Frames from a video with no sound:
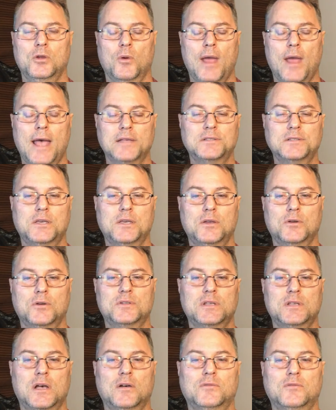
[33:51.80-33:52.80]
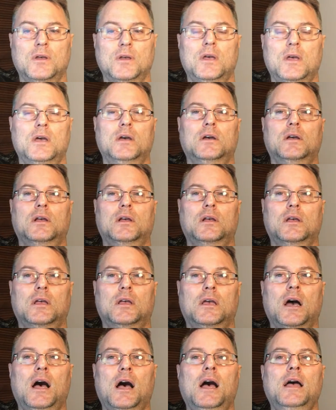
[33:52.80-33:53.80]
God, what is
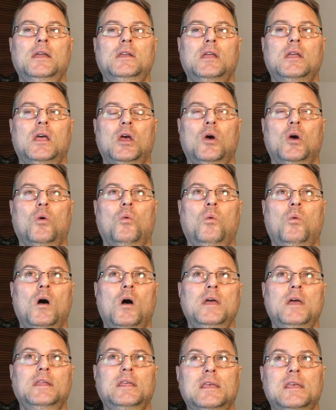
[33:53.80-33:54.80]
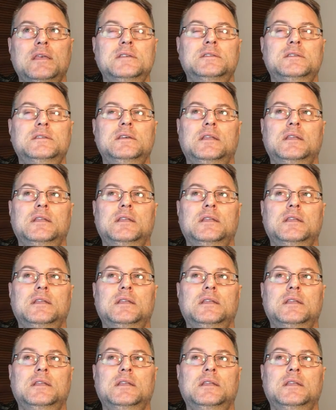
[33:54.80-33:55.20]
it in this situation